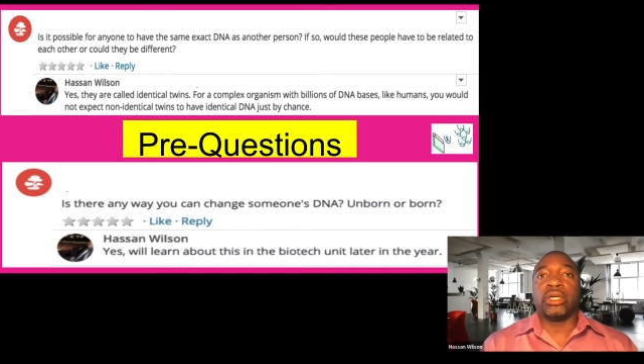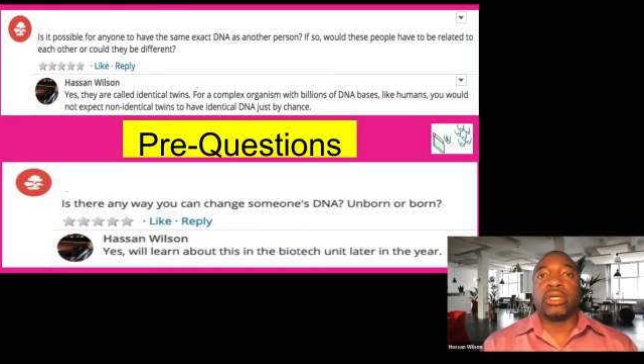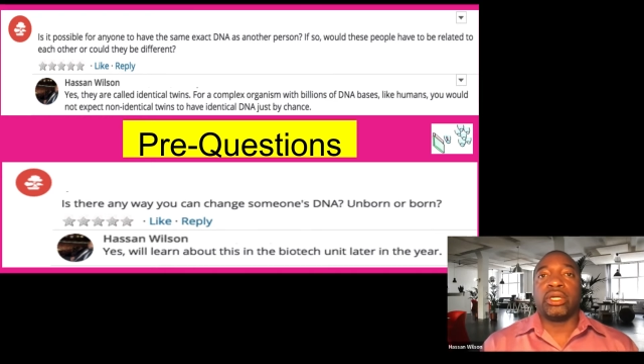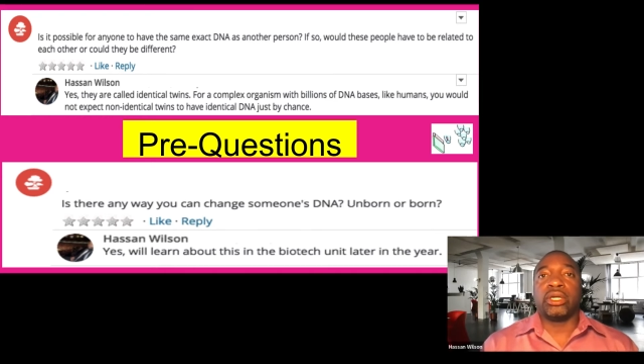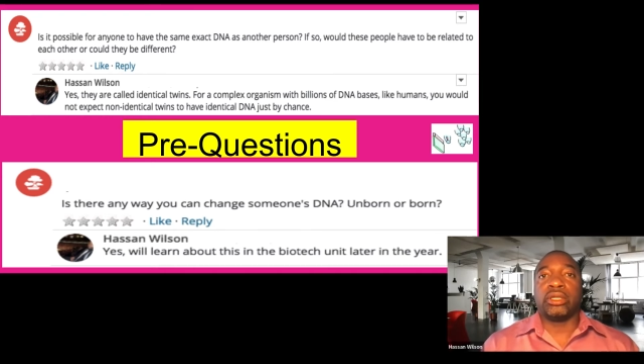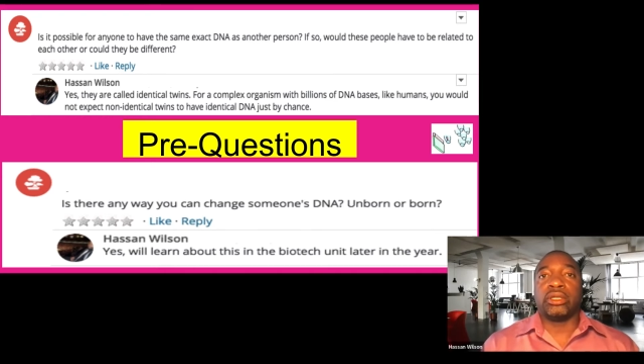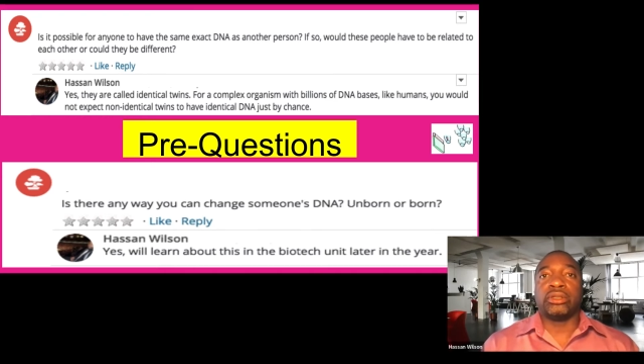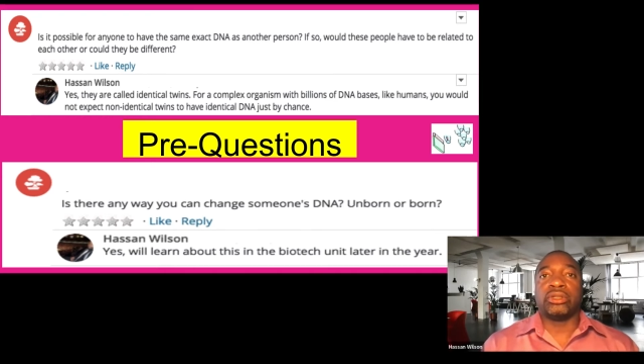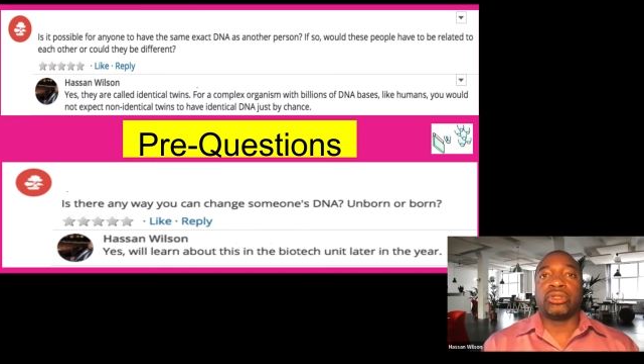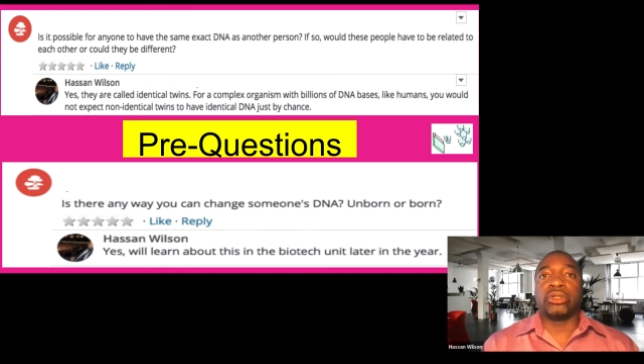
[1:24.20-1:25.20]

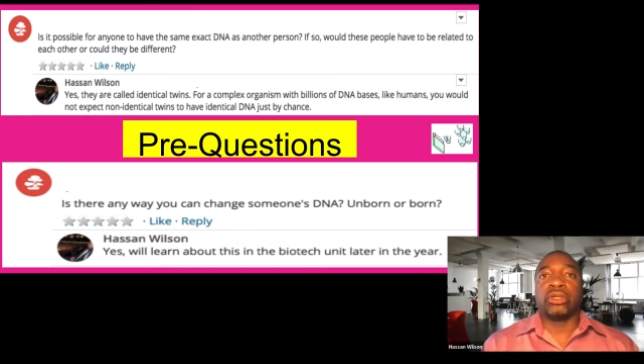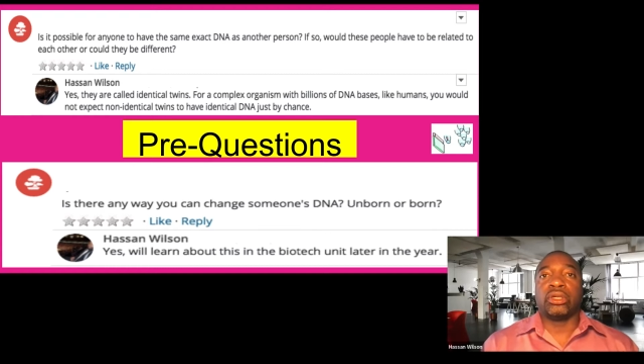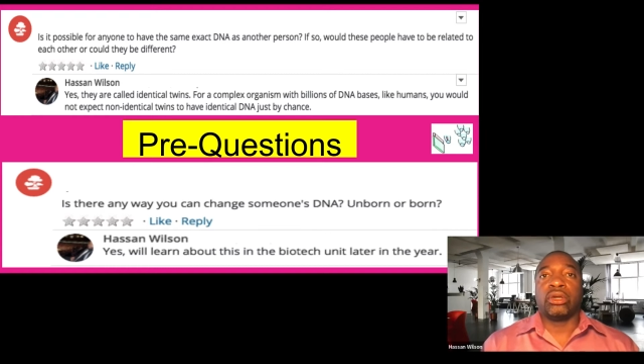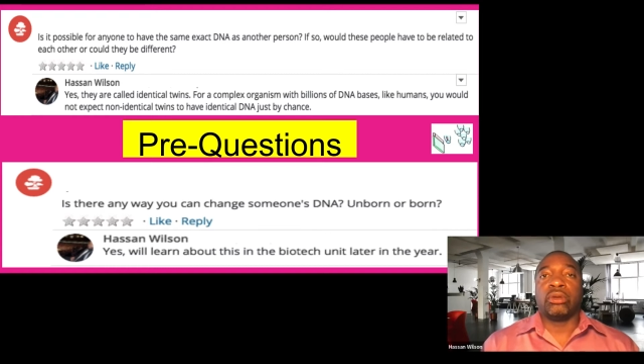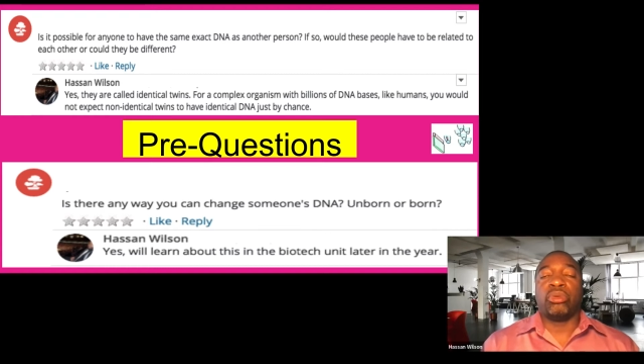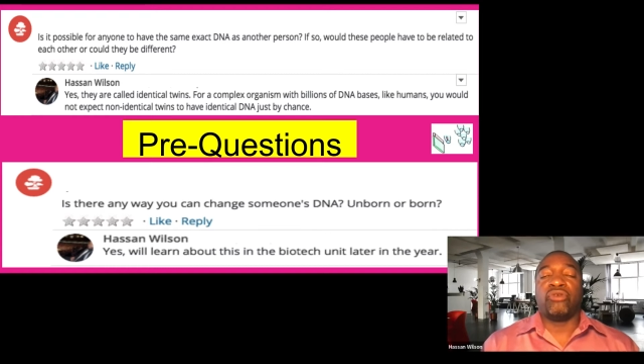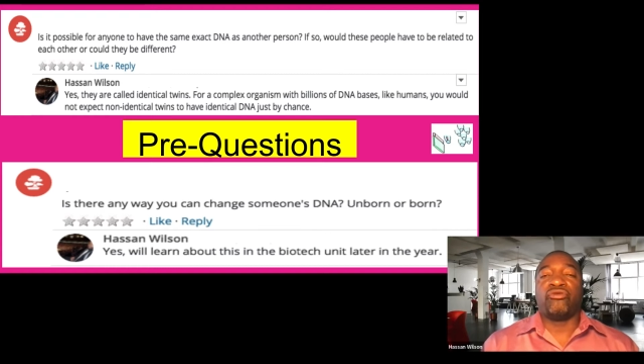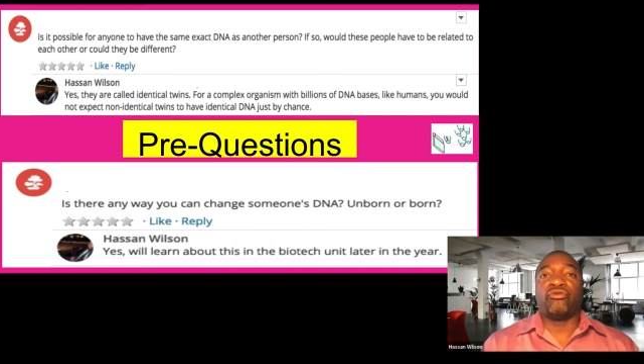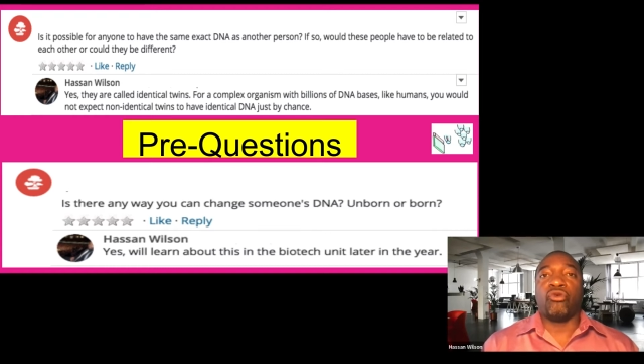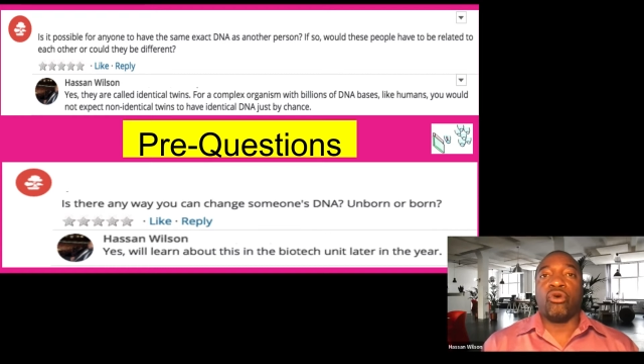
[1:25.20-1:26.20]
is
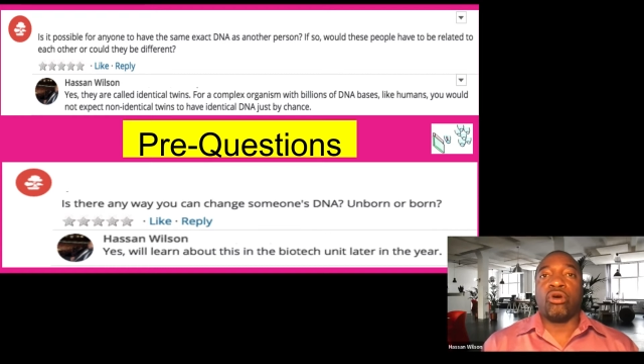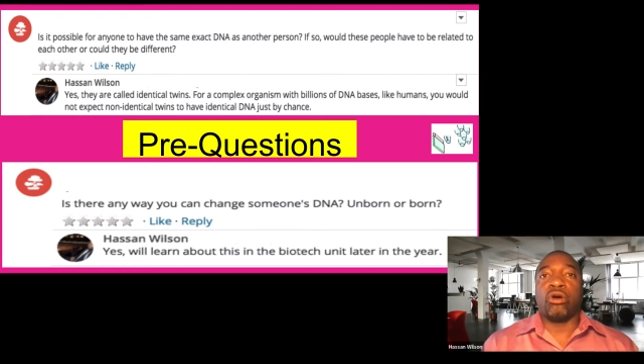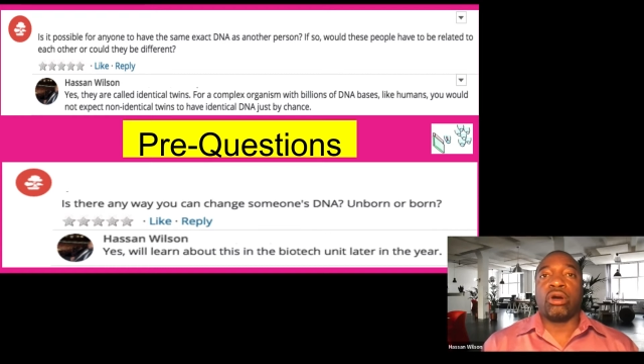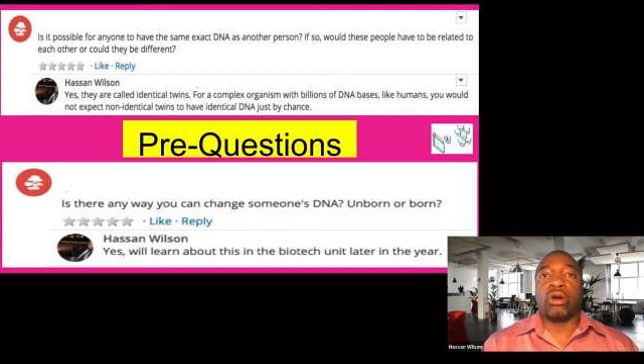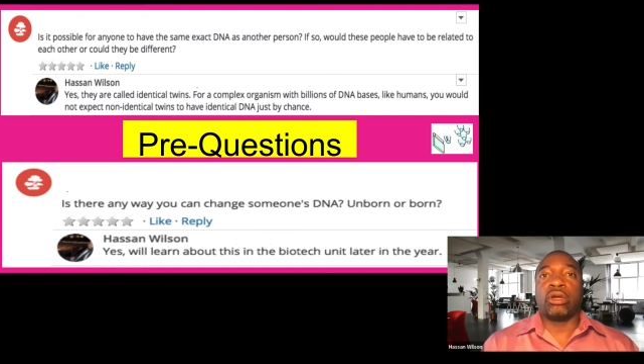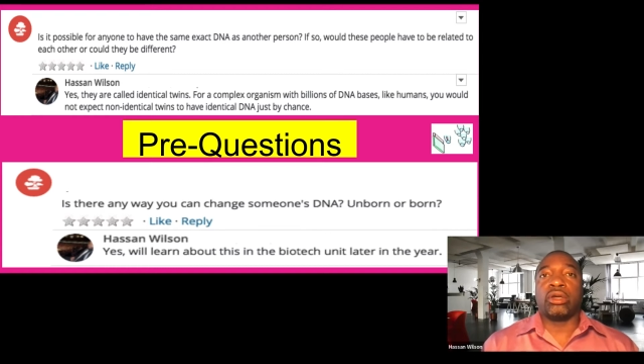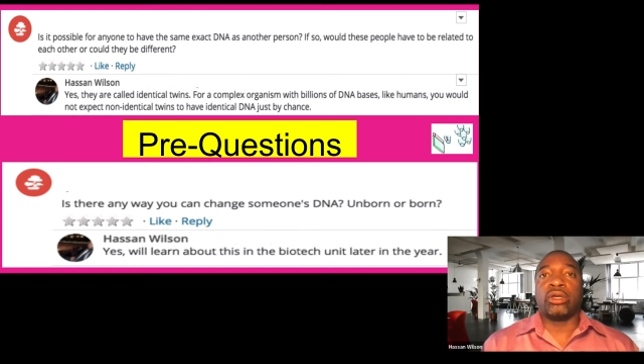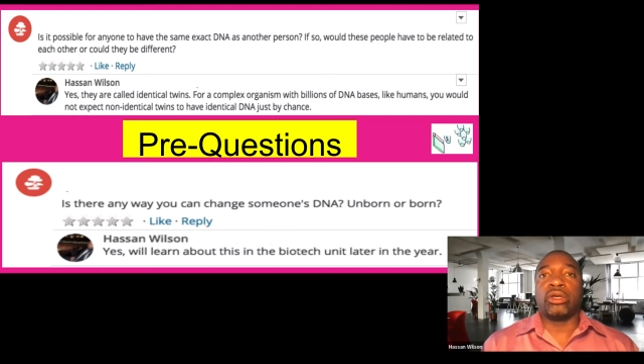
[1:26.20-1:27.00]
before